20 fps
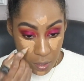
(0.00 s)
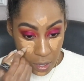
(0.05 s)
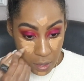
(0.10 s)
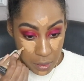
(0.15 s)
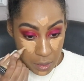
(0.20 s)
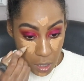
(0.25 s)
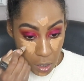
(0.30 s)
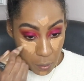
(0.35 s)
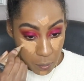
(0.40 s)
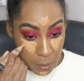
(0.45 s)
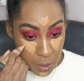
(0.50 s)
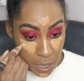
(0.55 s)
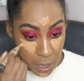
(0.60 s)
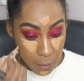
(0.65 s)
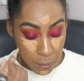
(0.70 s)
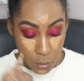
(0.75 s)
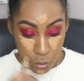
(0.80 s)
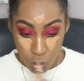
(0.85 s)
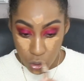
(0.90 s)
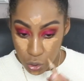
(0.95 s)
then they'll be
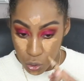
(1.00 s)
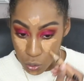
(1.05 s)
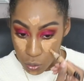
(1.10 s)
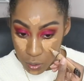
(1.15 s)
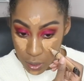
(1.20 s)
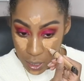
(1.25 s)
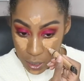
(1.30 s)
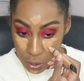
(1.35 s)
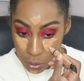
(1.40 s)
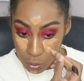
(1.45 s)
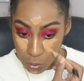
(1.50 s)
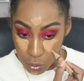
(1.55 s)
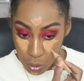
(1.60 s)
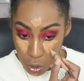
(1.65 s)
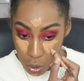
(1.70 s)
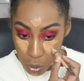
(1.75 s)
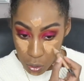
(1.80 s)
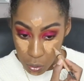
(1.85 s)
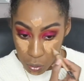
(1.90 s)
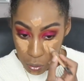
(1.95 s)
able to let you
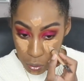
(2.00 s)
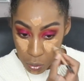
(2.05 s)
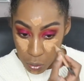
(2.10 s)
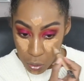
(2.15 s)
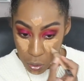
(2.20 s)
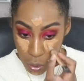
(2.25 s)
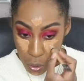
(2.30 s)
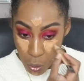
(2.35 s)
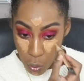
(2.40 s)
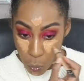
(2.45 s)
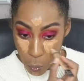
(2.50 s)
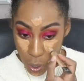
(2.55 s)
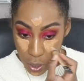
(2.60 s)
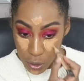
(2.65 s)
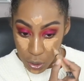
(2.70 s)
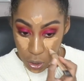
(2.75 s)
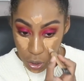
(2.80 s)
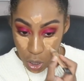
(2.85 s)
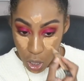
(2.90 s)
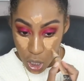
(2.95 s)
know
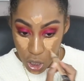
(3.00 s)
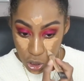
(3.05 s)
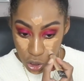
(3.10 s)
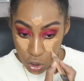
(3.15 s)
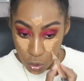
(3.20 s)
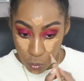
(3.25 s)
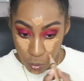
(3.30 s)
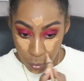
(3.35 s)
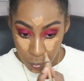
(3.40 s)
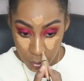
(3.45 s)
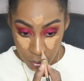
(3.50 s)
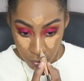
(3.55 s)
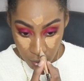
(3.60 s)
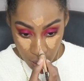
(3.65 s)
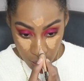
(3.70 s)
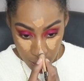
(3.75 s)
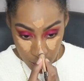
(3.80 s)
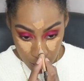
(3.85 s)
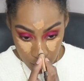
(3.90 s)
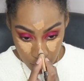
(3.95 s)
when your costume will be
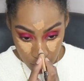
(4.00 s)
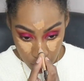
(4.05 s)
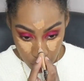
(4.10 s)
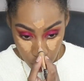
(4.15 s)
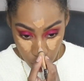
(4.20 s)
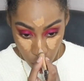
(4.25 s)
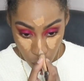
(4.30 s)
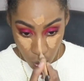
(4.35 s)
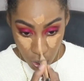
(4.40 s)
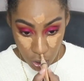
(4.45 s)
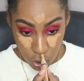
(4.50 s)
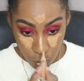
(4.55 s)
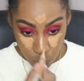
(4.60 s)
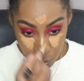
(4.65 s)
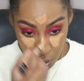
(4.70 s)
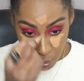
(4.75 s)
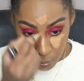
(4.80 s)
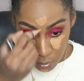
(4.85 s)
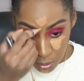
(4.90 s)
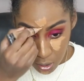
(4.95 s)
ready, when you'll
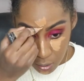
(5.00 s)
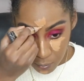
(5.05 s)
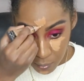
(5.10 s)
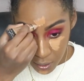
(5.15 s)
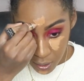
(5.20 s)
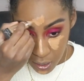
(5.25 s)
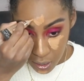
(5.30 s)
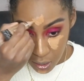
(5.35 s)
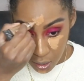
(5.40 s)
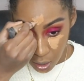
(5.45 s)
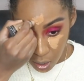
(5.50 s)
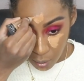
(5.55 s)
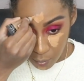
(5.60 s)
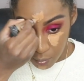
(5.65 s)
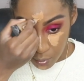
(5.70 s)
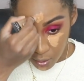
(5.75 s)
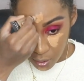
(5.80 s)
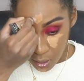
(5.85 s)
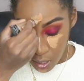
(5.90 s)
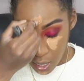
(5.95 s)
be able to pick it
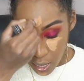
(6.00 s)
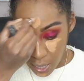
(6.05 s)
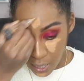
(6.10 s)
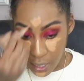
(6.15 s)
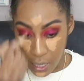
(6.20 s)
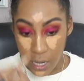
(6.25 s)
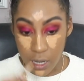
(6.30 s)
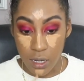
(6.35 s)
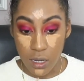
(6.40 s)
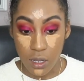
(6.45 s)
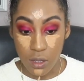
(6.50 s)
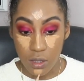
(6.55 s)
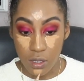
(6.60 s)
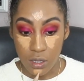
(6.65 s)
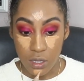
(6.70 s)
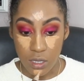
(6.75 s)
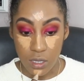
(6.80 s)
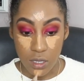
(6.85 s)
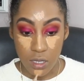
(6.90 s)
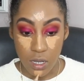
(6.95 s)
up, and any
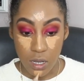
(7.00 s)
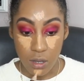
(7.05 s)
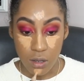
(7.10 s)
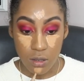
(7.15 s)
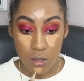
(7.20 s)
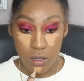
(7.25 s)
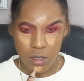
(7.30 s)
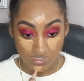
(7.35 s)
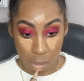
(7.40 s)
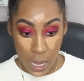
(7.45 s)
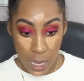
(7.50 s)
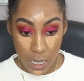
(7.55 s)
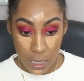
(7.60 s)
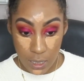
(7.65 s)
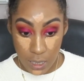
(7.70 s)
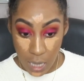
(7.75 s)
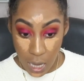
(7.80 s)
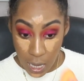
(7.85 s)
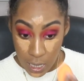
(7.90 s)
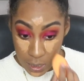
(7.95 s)
other details.
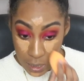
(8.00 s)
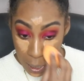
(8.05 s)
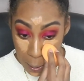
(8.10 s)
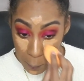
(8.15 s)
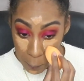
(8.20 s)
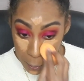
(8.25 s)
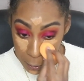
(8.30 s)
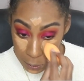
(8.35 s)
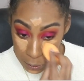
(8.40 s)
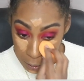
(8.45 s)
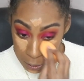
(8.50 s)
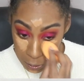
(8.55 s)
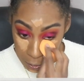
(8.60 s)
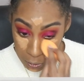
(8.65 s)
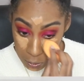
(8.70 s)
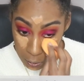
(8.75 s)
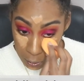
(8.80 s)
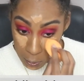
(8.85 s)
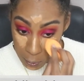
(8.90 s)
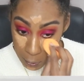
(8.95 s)
And as I
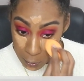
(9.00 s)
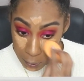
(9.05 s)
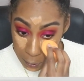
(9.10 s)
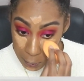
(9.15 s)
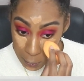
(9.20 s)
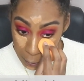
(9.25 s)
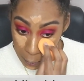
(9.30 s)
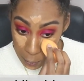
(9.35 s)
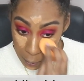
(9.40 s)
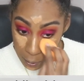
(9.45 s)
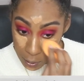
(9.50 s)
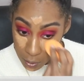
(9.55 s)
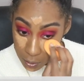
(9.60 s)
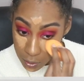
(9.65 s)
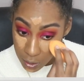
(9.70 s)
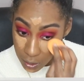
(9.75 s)
mentioned earlier,